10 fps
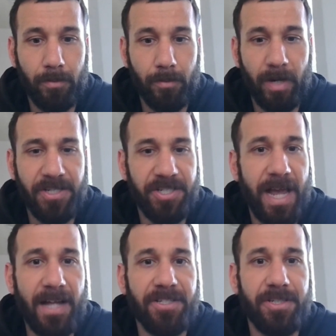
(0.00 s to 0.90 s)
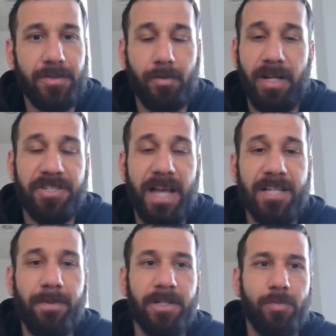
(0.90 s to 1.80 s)
great stats. Great
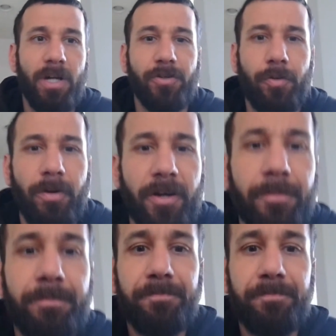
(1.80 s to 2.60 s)
stats by Oswaldo Cabrera.